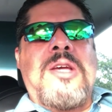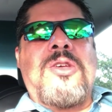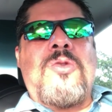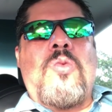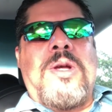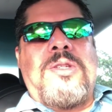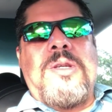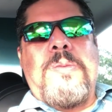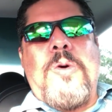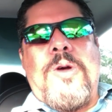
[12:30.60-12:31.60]
you're
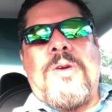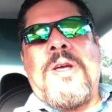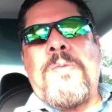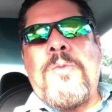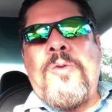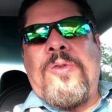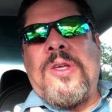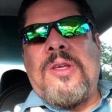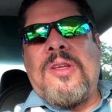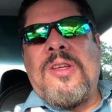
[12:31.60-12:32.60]
watching a
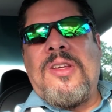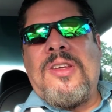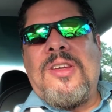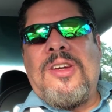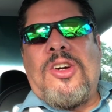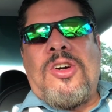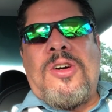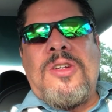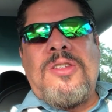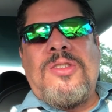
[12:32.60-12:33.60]
movie
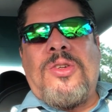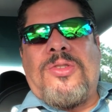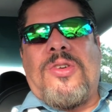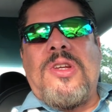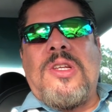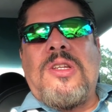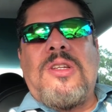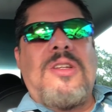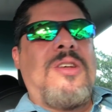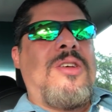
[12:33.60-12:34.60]
on your screen
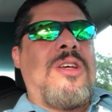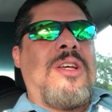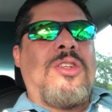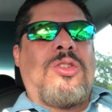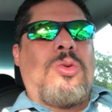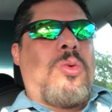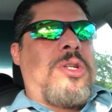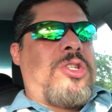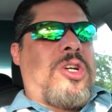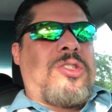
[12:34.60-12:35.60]
to
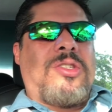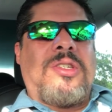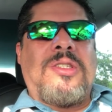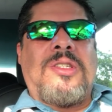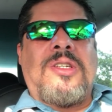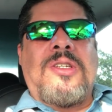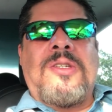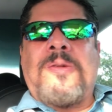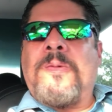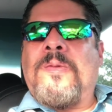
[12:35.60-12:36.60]
adjust
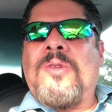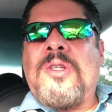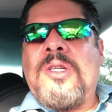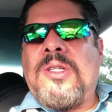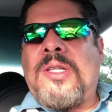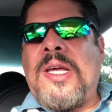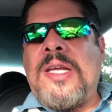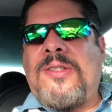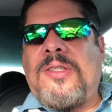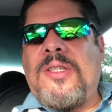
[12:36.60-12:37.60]
the
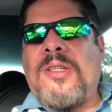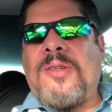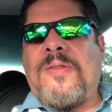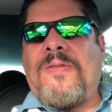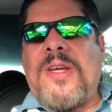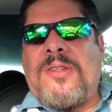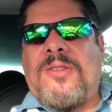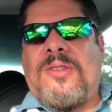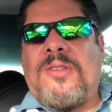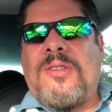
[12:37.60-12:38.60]
AC
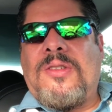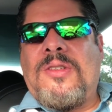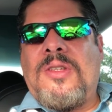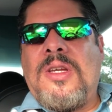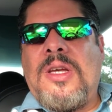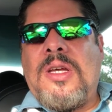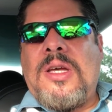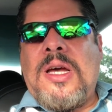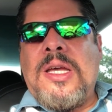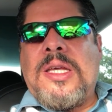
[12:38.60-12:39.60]
vents.
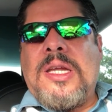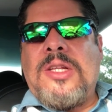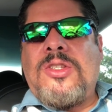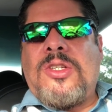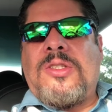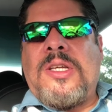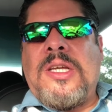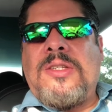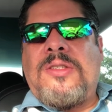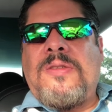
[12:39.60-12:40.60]
I can adjust the
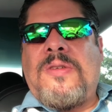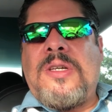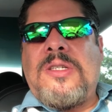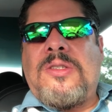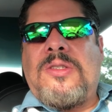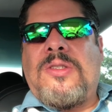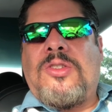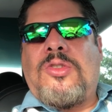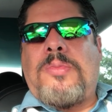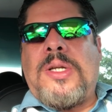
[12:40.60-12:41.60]
AC vents,
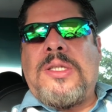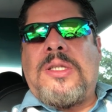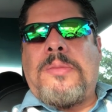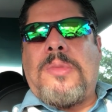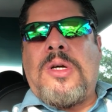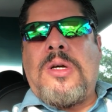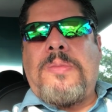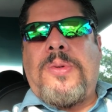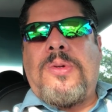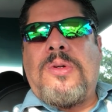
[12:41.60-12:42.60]
split them
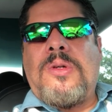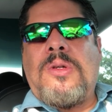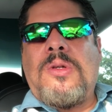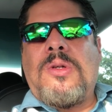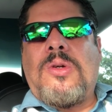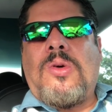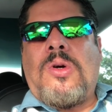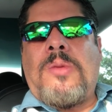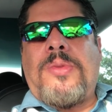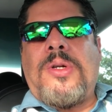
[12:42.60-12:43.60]
up,
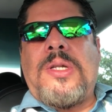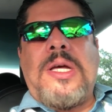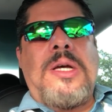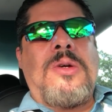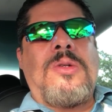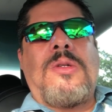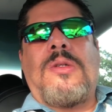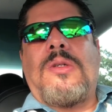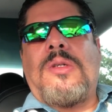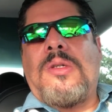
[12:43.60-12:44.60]
go up or down.
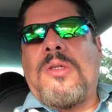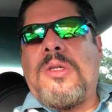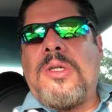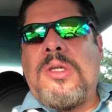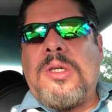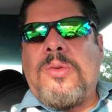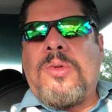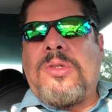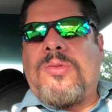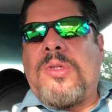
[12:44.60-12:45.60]
It
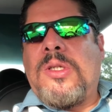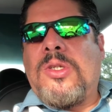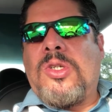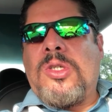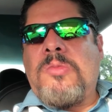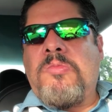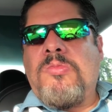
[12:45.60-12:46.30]
works really good.